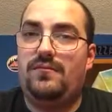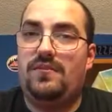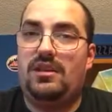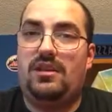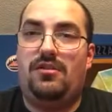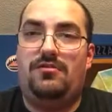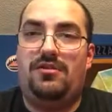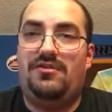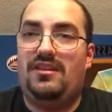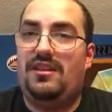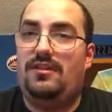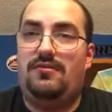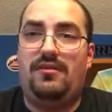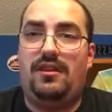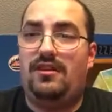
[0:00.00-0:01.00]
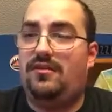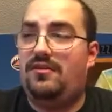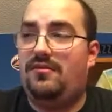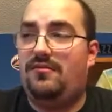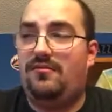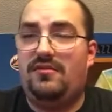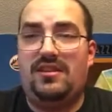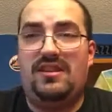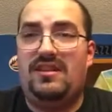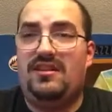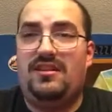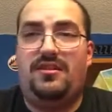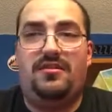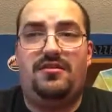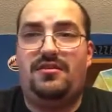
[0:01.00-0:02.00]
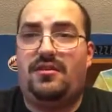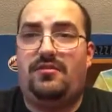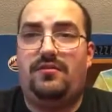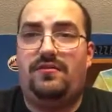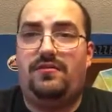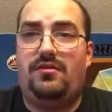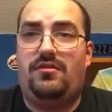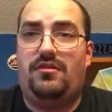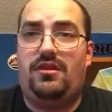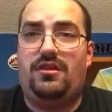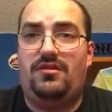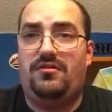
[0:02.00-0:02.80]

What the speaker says: So we'll see what this goes going forward.